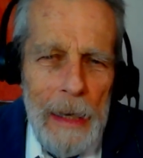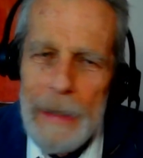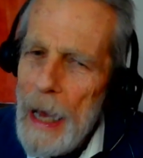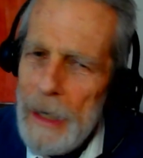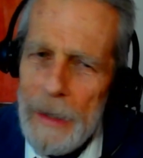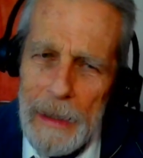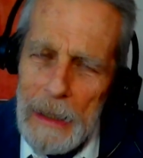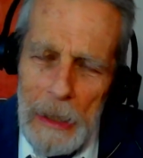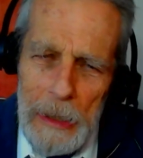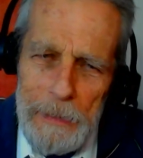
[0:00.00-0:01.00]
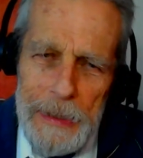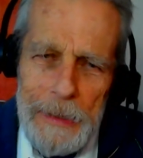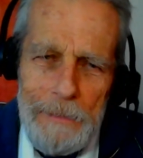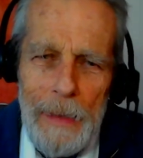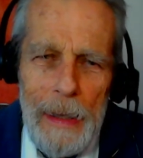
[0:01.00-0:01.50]
Not an
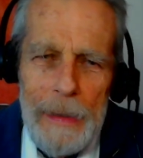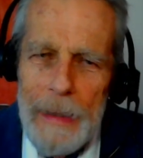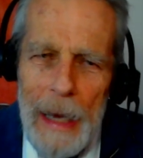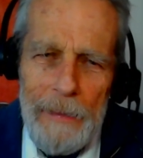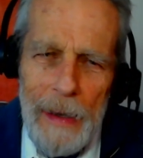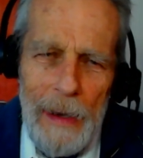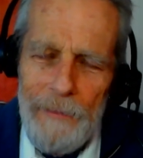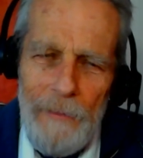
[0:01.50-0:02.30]
eclipse, not